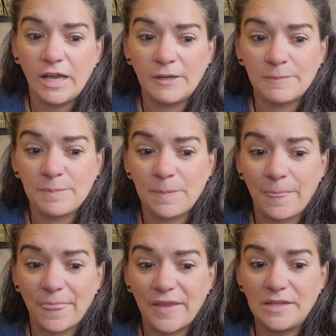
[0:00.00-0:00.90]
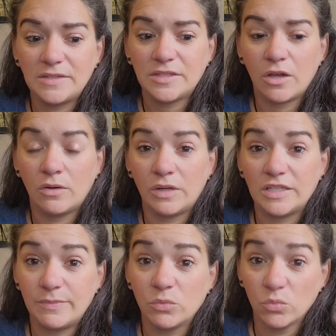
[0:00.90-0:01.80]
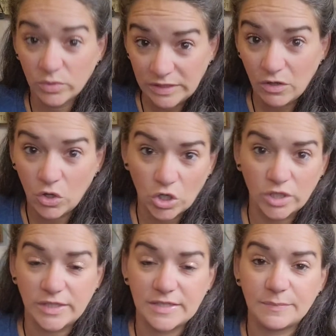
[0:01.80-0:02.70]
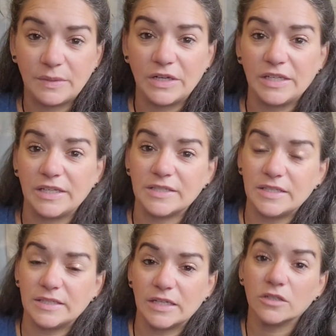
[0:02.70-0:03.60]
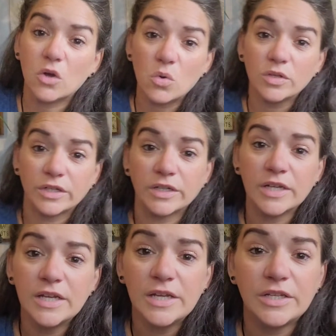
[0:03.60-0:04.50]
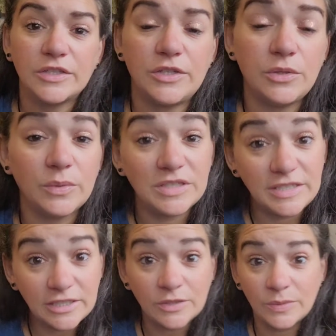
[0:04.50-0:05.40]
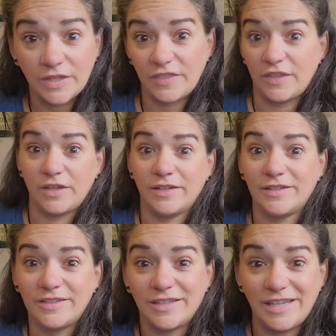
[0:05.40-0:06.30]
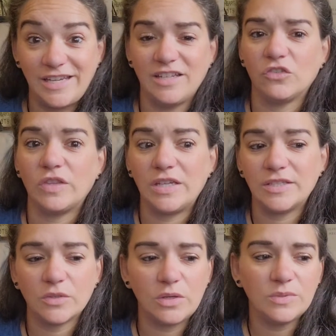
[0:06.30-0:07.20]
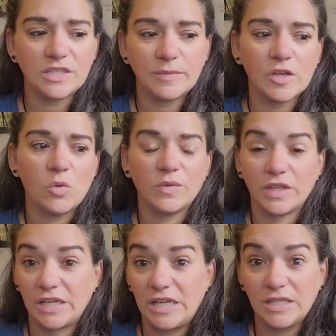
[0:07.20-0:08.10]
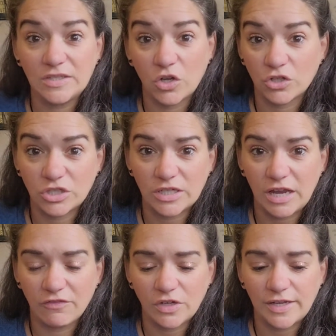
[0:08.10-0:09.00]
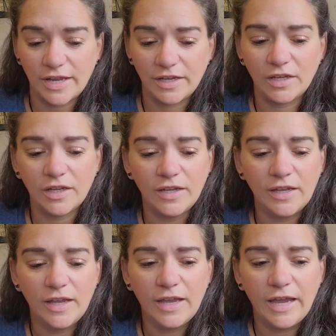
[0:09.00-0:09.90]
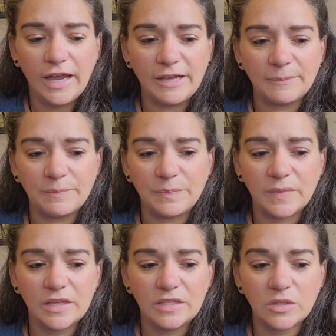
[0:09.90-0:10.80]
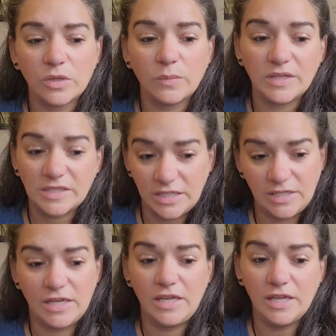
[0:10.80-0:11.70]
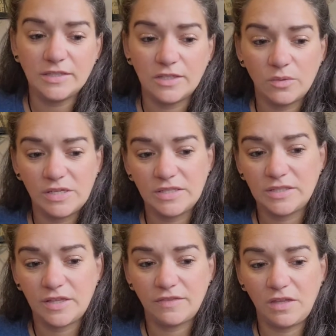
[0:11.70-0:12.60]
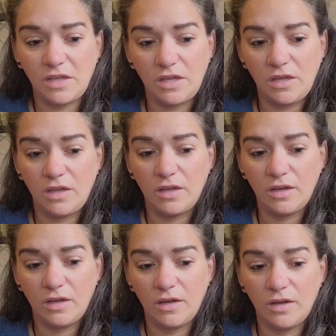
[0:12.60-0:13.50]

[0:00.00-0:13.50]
And so it's been really hard on his body as he's gotten older to deal with the heat and everything. So he was coming home with like heat exhaustion every day. So anyways, he has noticed the